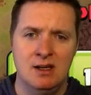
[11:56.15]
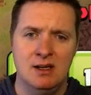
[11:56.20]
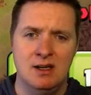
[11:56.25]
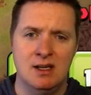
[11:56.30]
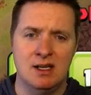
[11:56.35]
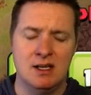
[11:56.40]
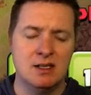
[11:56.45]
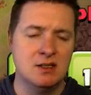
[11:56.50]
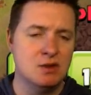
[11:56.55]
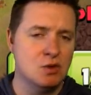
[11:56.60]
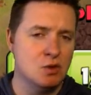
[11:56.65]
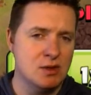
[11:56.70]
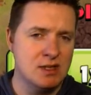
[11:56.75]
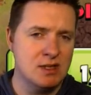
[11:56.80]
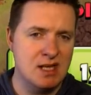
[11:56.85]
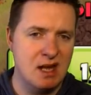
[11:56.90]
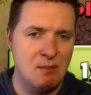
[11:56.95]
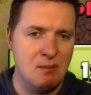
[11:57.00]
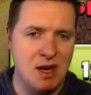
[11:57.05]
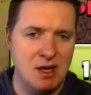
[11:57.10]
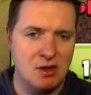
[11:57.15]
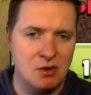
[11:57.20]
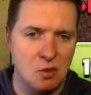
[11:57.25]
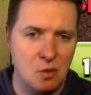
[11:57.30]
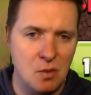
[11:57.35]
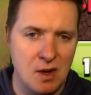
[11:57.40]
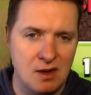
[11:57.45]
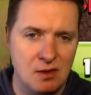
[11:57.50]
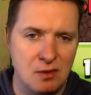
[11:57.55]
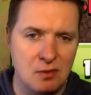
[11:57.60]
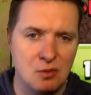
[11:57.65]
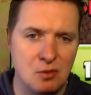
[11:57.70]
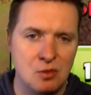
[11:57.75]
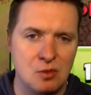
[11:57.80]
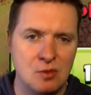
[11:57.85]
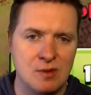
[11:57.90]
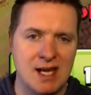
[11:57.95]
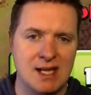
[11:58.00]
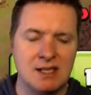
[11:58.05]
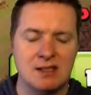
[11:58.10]
And as soon as they make their way
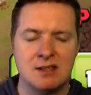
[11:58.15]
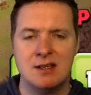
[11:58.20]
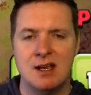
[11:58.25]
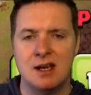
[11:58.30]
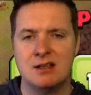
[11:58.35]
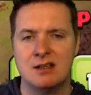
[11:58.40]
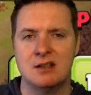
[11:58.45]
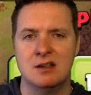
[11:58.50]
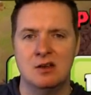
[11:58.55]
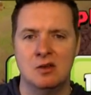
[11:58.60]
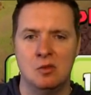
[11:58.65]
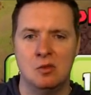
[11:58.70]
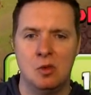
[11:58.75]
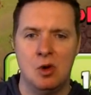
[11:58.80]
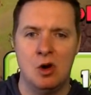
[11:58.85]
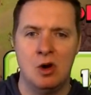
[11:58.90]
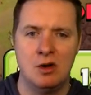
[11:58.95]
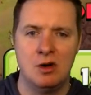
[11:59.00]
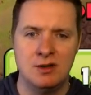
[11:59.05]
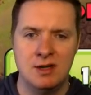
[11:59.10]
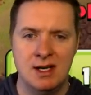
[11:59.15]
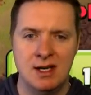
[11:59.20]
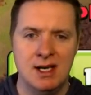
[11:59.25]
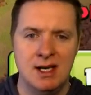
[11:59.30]
through that section of walls,